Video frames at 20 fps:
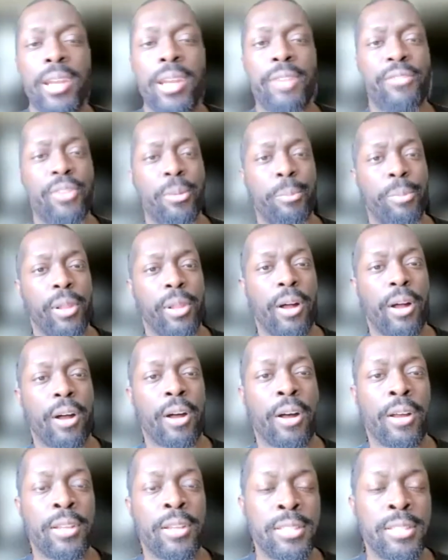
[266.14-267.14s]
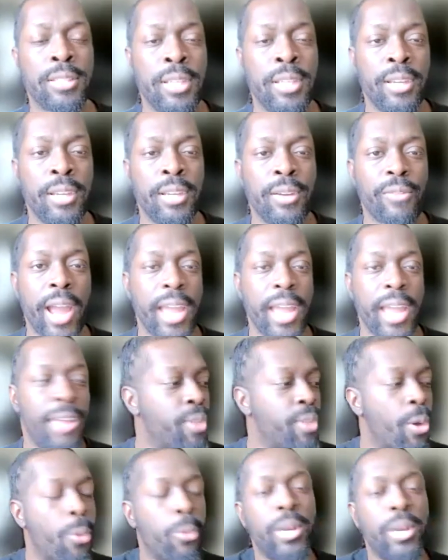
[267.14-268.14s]
of applause, right? If
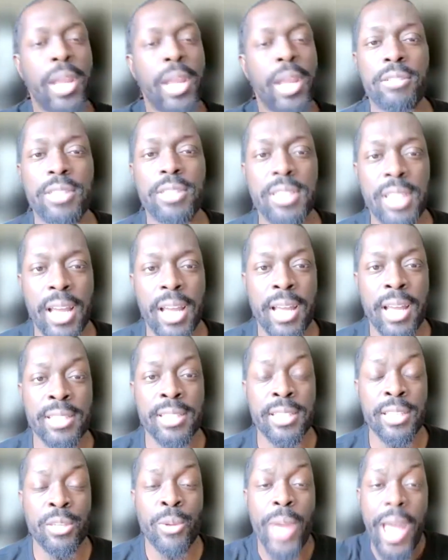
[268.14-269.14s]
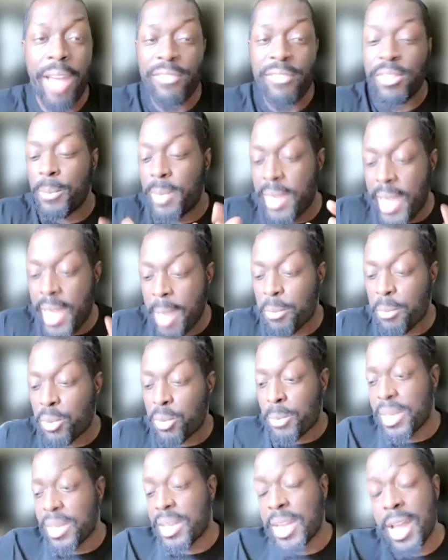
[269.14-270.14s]
no one else does, you have to be able
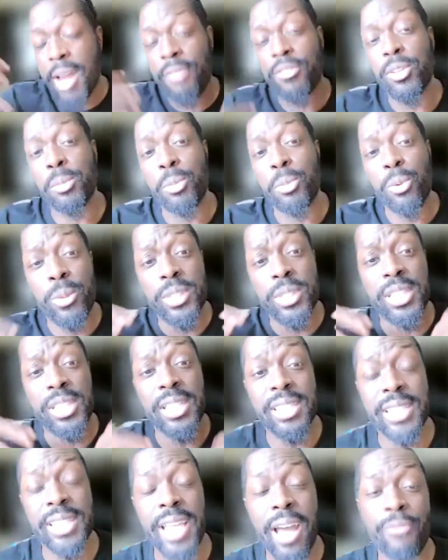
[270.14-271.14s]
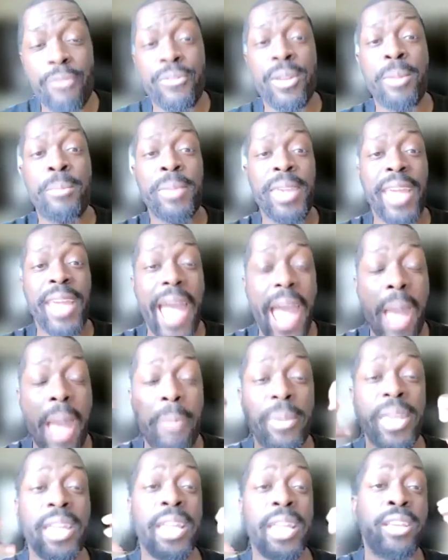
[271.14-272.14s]
to be comfortable with yourself and be
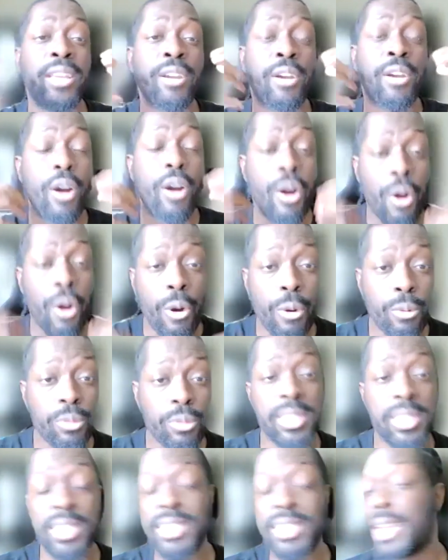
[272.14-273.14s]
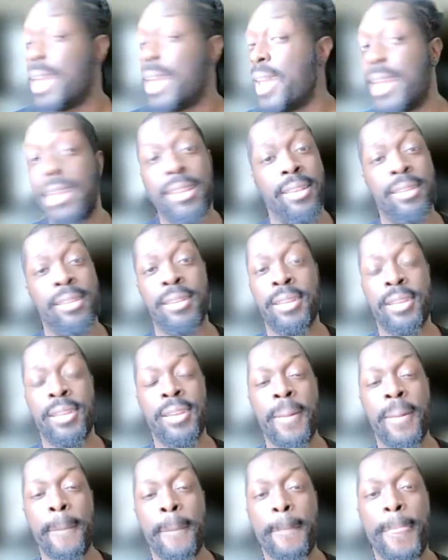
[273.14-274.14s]
happy in your own skin.
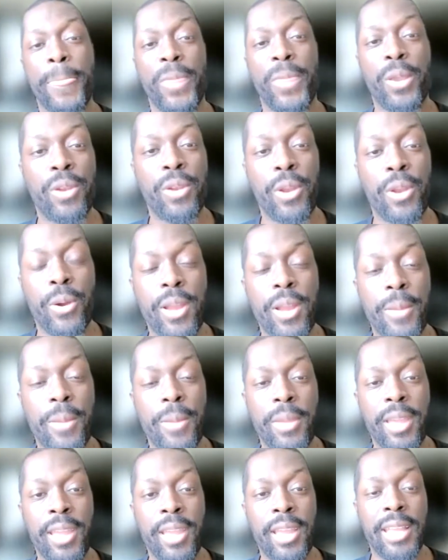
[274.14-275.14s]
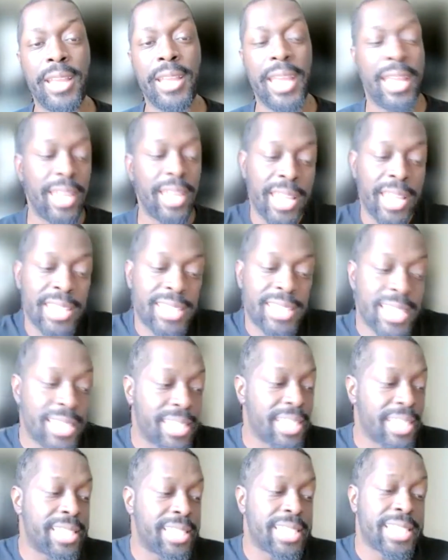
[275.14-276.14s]
You know what I mean? And it's
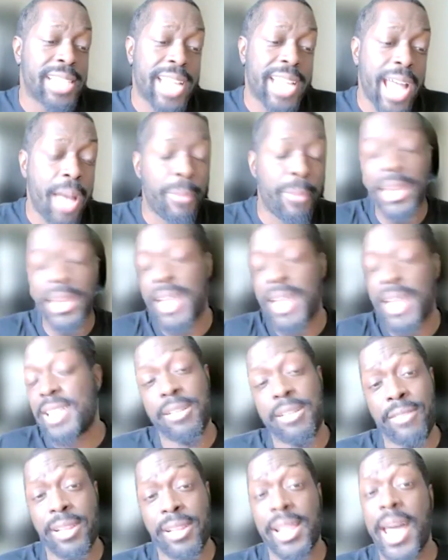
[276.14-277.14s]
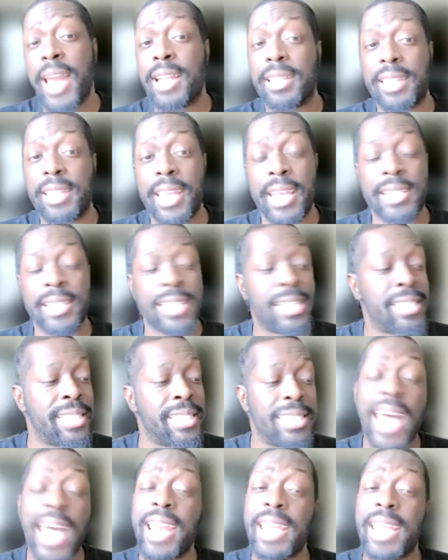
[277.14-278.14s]
a combination of a lot of things. It's
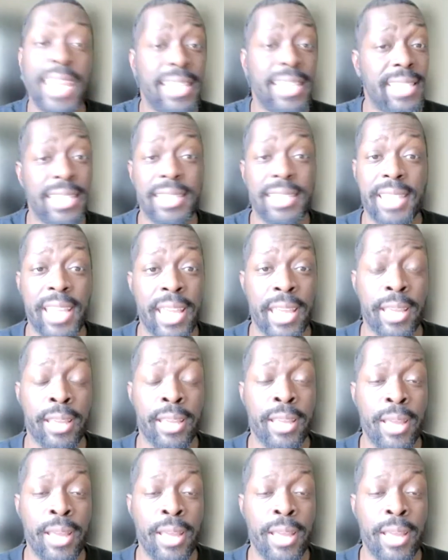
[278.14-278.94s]
not an easy thing.